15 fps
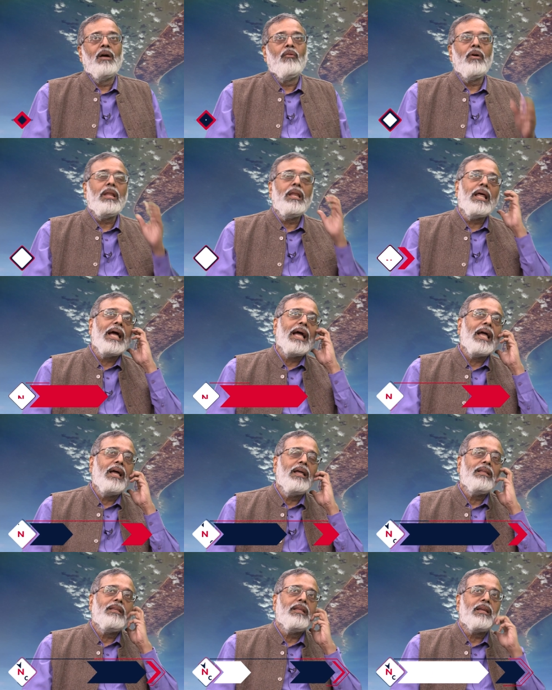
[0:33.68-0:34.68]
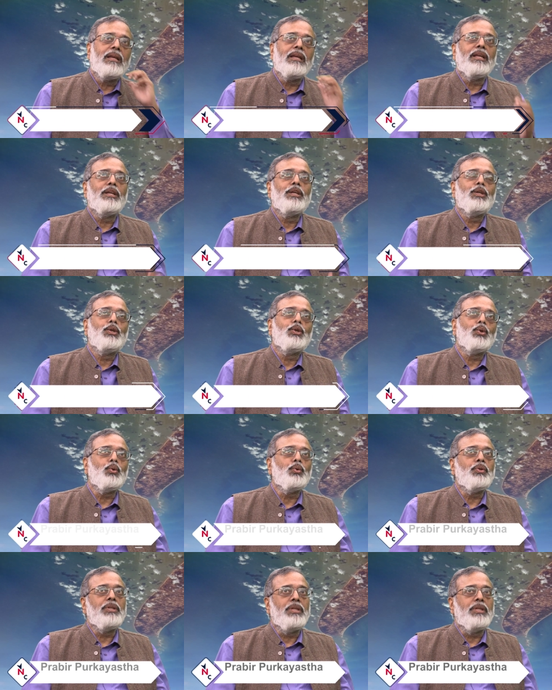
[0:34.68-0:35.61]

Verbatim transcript: Well, uh, there are two